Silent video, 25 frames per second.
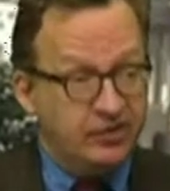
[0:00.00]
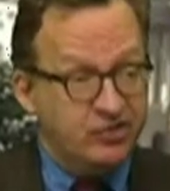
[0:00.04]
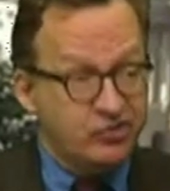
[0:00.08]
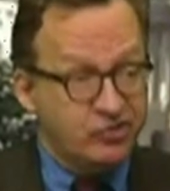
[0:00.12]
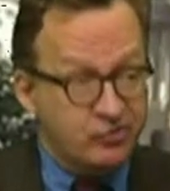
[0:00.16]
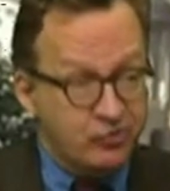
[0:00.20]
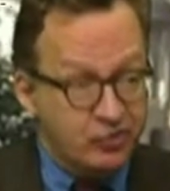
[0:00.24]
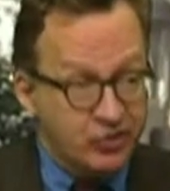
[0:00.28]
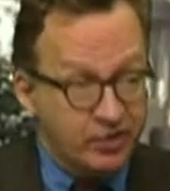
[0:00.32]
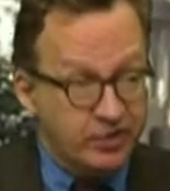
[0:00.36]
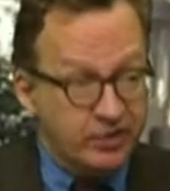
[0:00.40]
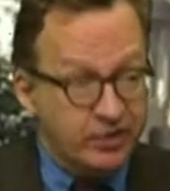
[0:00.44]

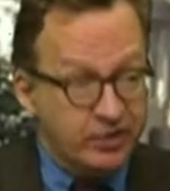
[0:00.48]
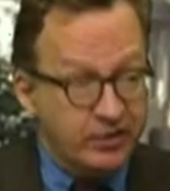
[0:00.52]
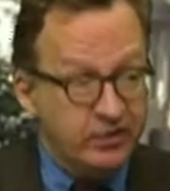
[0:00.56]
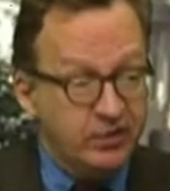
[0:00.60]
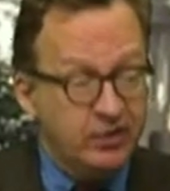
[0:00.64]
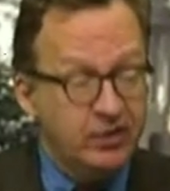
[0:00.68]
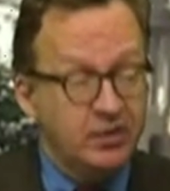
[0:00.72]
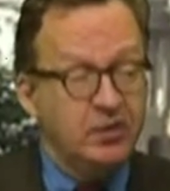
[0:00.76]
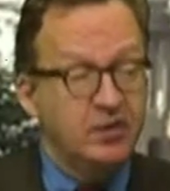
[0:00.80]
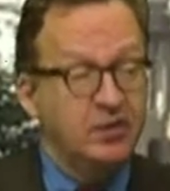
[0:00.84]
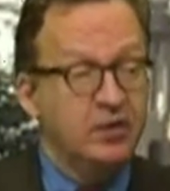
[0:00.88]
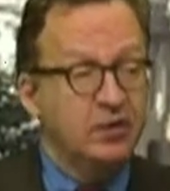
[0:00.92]
trillion
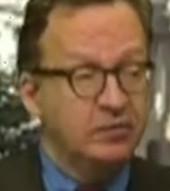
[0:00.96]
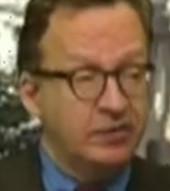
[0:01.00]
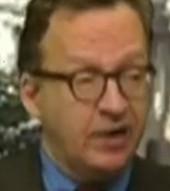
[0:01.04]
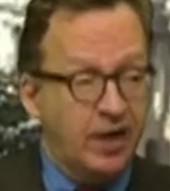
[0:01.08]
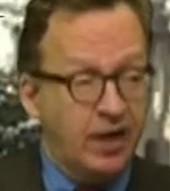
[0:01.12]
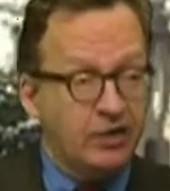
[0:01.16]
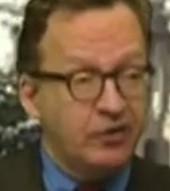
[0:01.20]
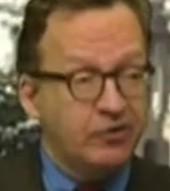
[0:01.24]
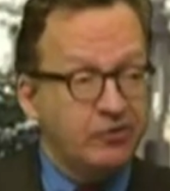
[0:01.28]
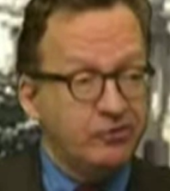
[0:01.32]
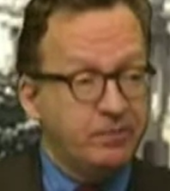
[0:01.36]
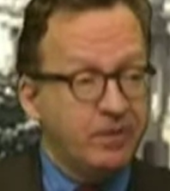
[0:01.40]

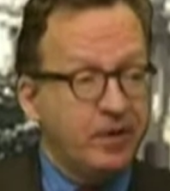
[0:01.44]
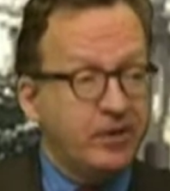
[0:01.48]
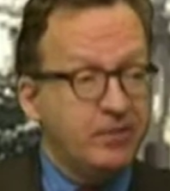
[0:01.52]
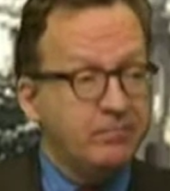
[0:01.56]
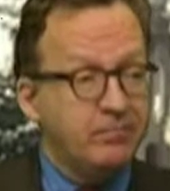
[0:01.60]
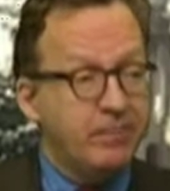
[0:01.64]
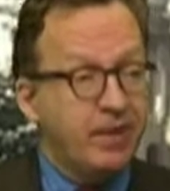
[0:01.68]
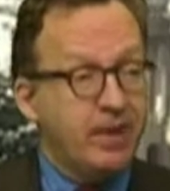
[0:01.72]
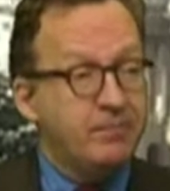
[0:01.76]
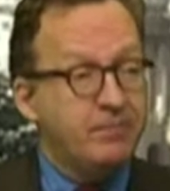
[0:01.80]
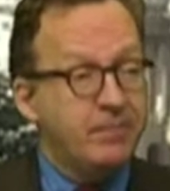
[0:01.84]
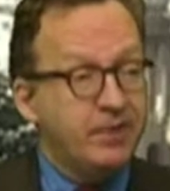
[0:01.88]
dollars
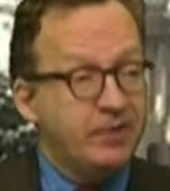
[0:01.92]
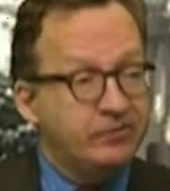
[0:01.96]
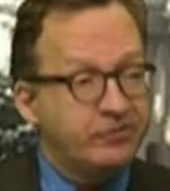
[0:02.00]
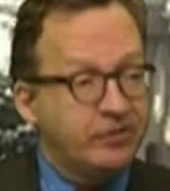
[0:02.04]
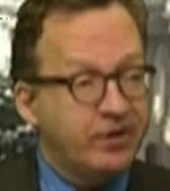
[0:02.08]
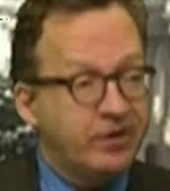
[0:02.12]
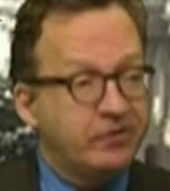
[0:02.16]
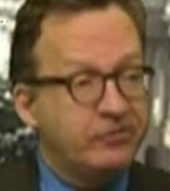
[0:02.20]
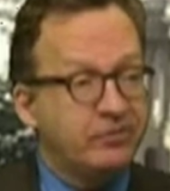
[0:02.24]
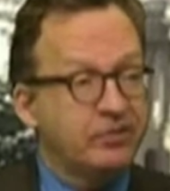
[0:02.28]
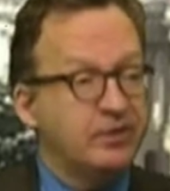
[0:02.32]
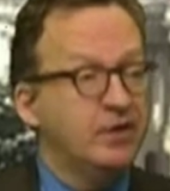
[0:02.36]
by
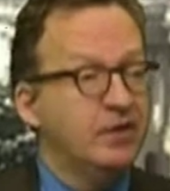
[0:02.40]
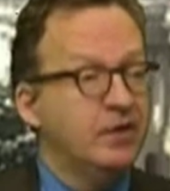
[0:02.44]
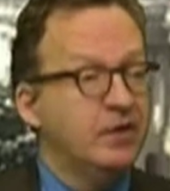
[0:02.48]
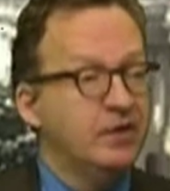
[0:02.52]
mid-century.